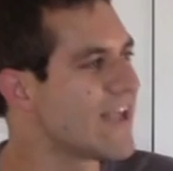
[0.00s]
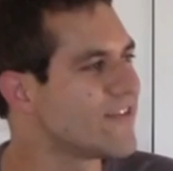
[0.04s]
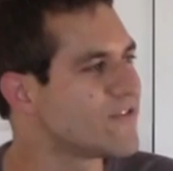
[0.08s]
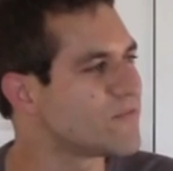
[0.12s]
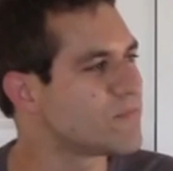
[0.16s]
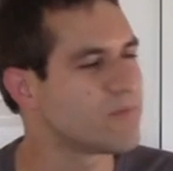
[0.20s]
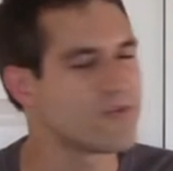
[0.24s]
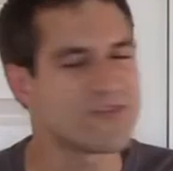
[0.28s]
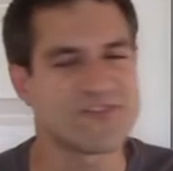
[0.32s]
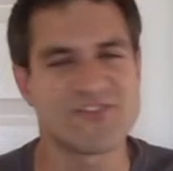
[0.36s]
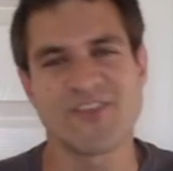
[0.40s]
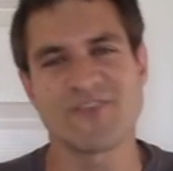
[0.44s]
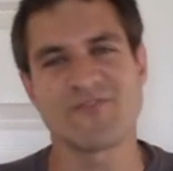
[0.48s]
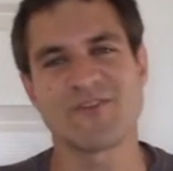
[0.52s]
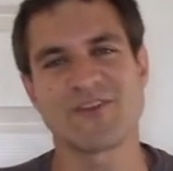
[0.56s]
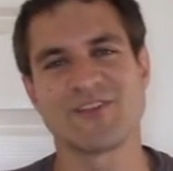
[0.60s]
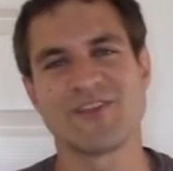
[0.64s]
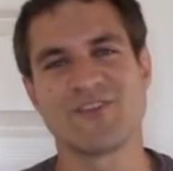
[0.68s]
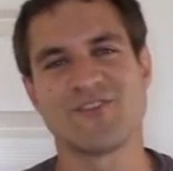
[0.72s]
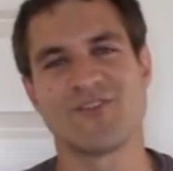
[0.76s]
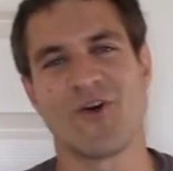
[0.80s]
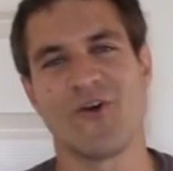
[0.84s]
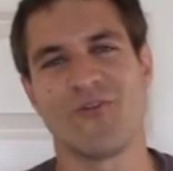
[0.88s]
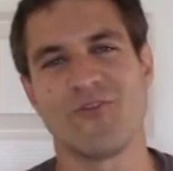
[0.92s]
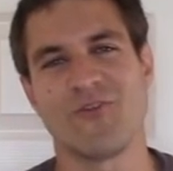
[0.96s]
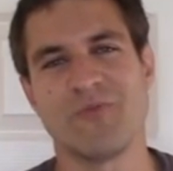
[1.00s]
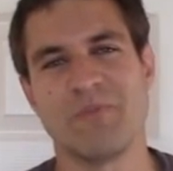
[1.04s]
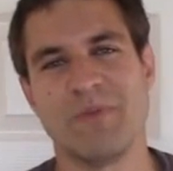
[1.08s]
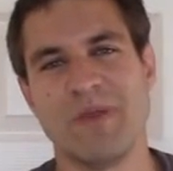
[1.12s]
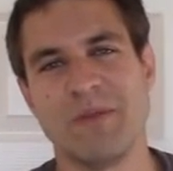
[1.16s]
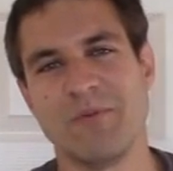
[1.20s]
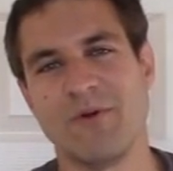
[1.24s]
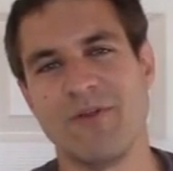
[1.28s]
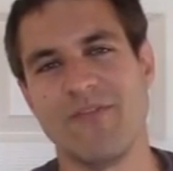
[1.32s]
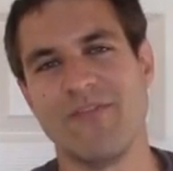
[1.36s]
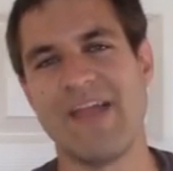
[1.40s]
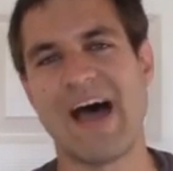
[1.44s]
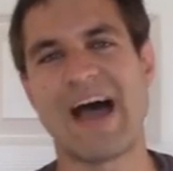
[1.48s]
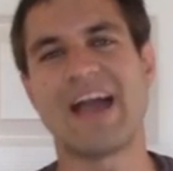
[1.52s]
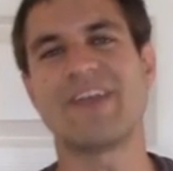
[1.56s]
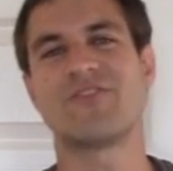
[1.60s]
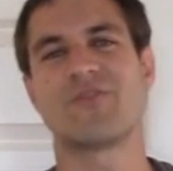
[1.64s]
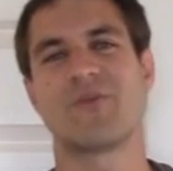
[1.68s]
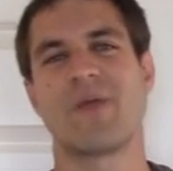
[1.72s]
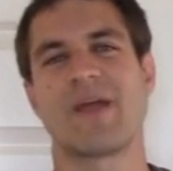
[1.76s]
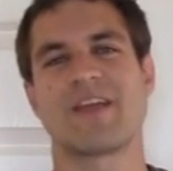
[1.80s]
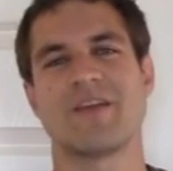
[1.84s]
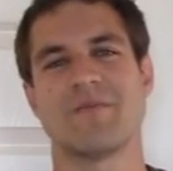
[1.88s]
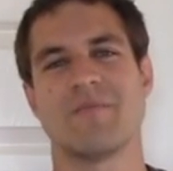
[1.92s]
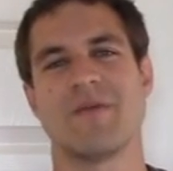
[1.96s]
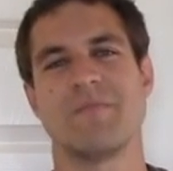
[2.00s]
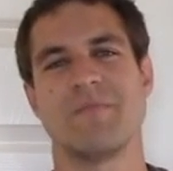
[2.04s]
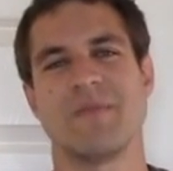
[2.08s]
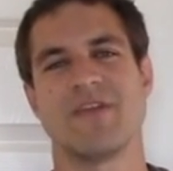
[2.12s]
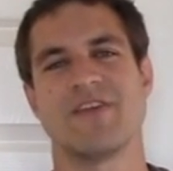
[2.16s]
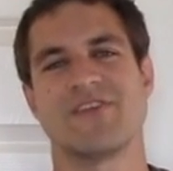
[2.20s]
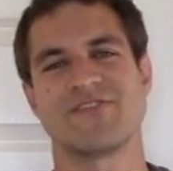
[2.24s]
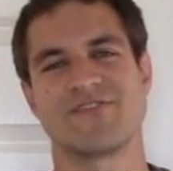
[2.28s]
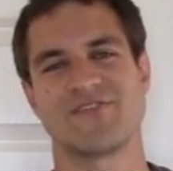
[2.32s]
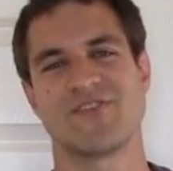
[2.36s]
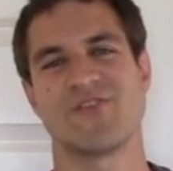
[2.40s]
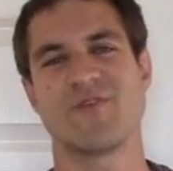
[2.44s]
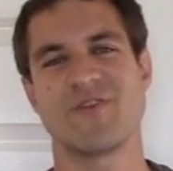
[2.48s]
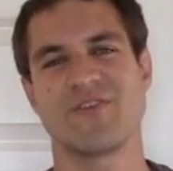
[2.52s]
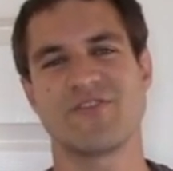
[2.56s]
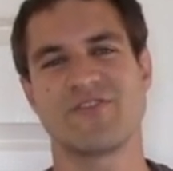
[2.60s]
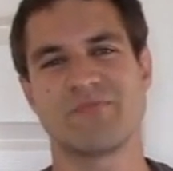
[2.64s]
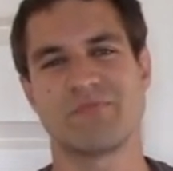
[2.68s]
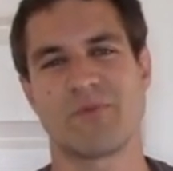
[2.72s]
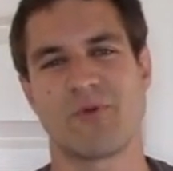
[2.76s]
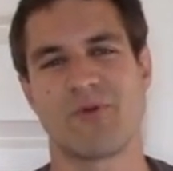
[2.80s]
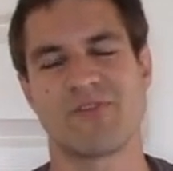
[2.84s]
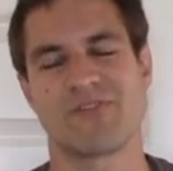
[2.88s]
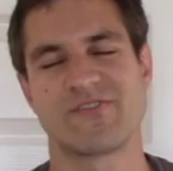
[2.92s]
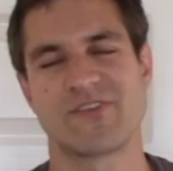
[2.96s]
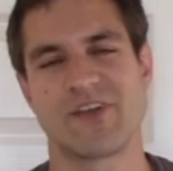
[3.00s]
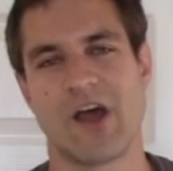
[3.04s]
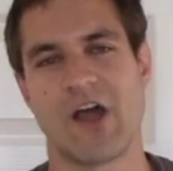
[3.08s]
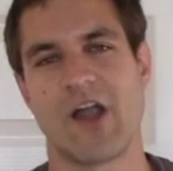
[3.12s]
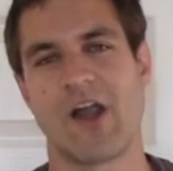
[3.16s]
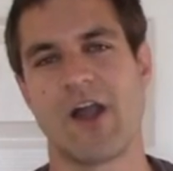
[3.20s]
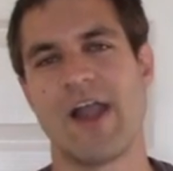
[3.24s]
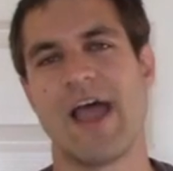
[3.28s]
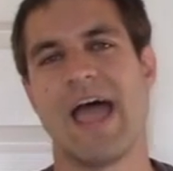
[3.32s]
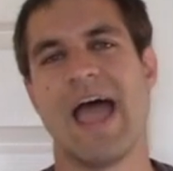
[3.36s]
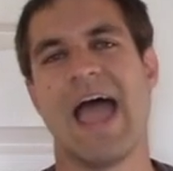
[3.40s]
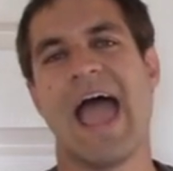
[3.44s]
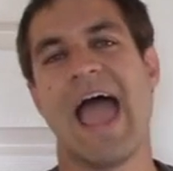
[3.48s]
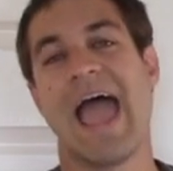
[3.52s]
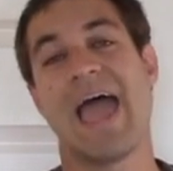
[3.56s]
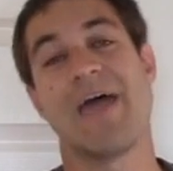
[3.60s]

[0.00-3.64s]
I specifically told you people not to recommend me a serious sports car,